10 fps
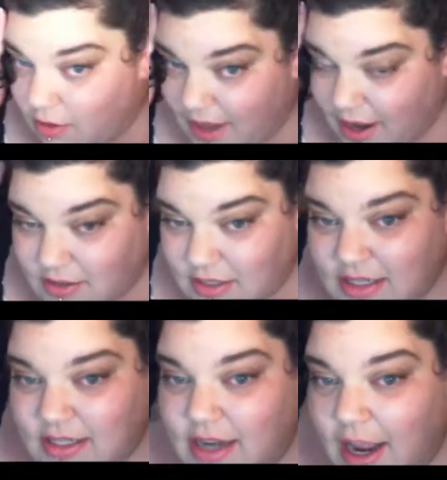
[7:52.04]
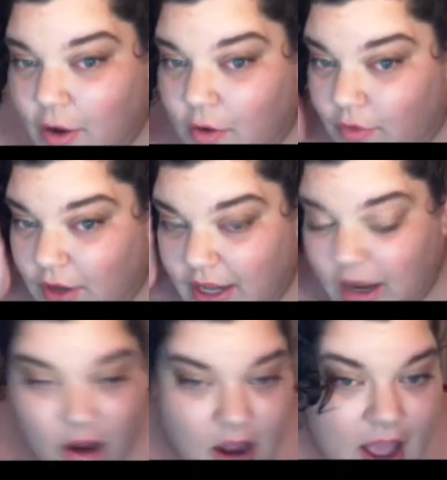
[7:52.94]
my hair is going to stay over
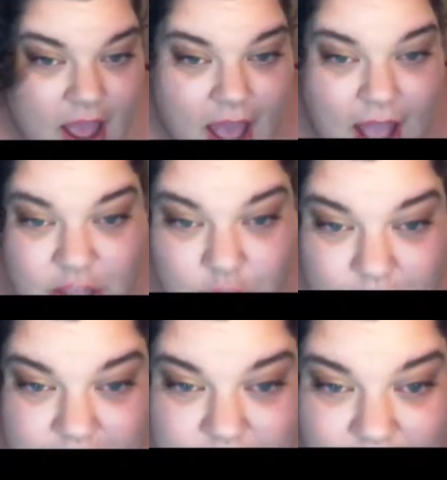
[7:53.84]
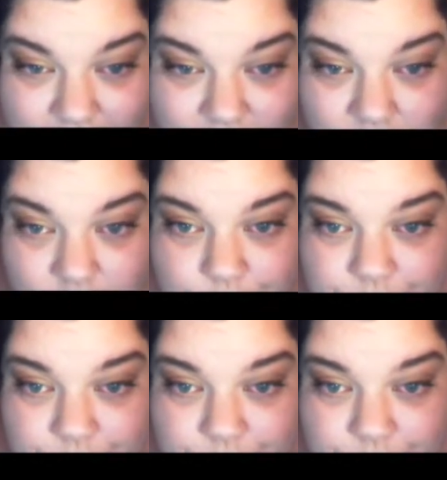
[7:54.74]
here. And you can tell